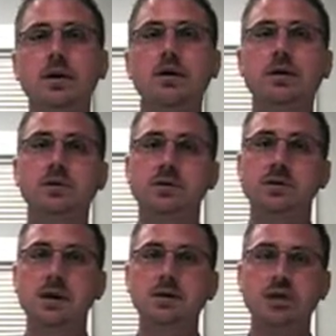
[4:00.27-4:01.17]
in the
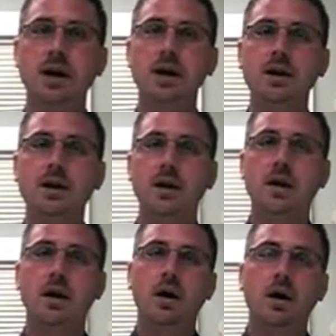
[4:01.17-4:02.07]
sunshine.
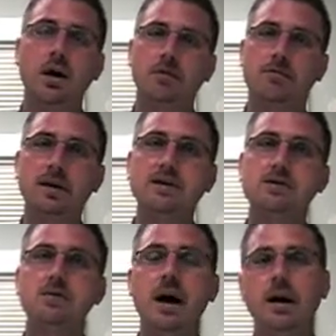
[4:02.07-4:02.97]
Fleas
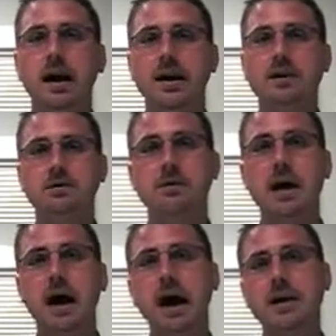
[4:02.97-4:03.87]
do not like it to be
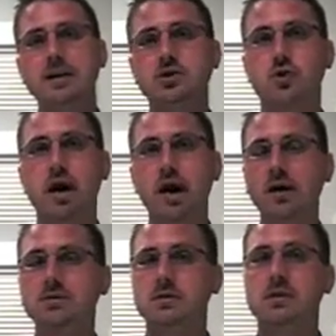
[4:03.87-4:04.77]
hot and
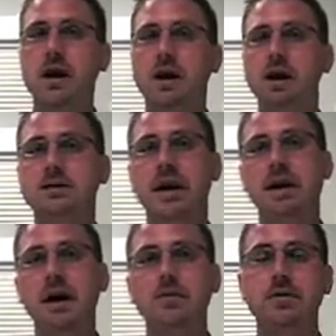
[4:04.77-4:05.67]
dry, so they're not going to
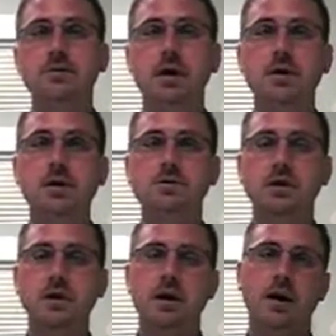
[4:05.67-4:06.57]
hang out in those
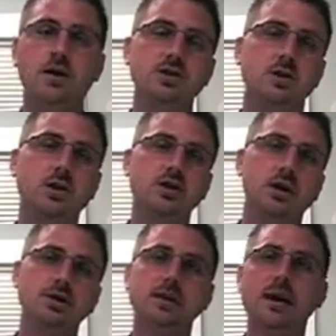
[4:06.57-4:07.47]
areas. Areas you want to
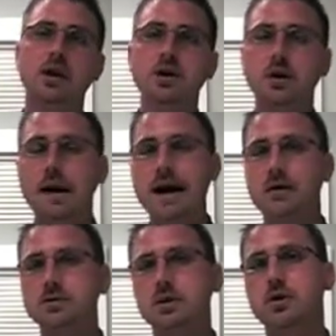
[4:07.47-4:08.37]
treat outside, under your
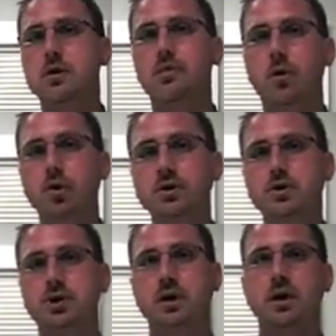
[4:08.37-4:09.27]
house, under your
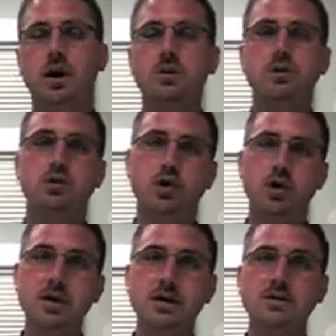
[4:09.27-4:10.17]
porch, under
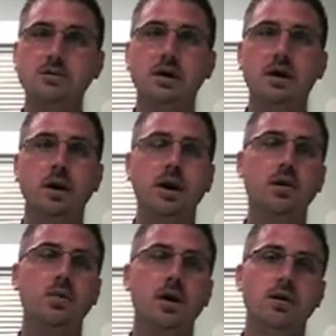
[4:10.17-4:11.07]
trees,
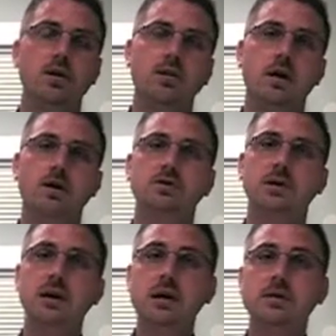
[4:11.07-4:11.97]
anywhere that there's
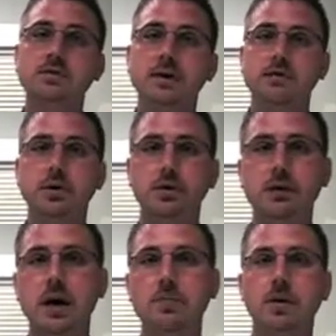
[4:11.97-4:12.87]
leaves that have
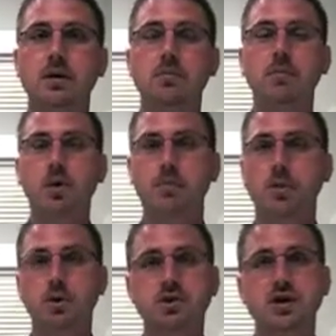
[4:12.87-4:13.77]
built up and are
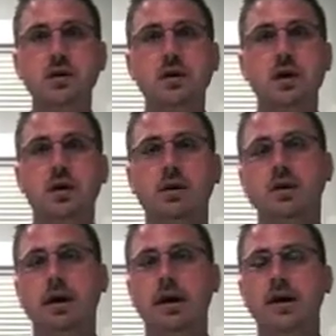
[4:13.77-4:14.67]
mulching.
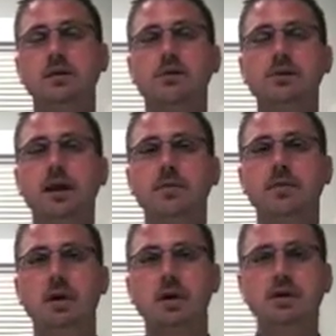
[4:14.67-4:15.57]
They're going to like those type
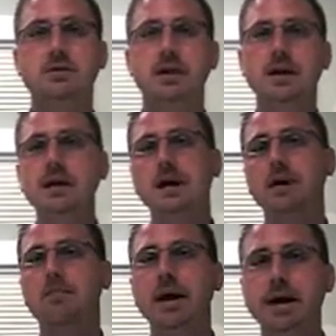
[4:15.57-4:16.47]
of areas, and any
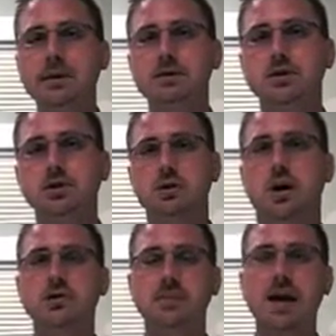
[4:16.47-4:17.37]
kind of beddings that your
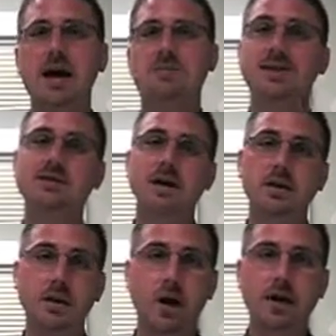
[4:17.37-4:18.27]
dogs may have
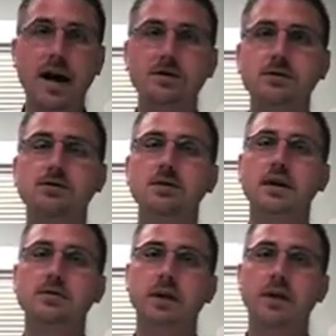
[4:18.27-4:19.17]
inside dog houses,
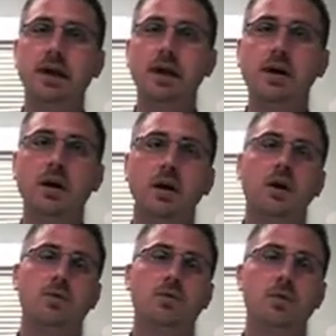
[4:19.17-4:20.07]
things like that.
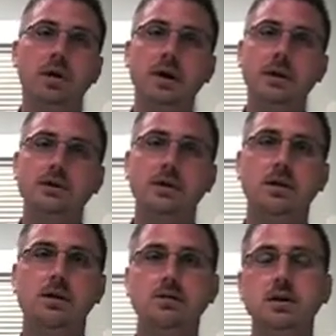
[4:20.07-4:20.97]
Really need to
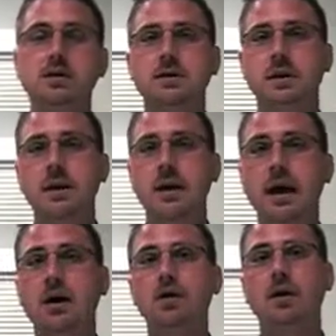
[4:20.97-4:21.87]
get those things cleaned
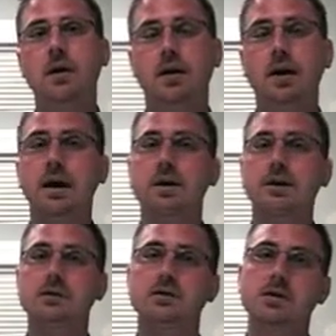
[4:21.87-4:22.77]
out
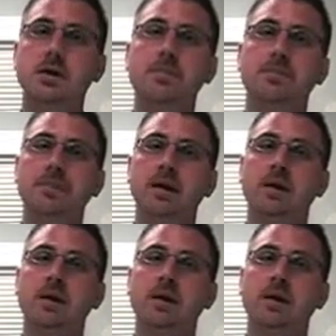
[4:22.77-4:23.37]
and get some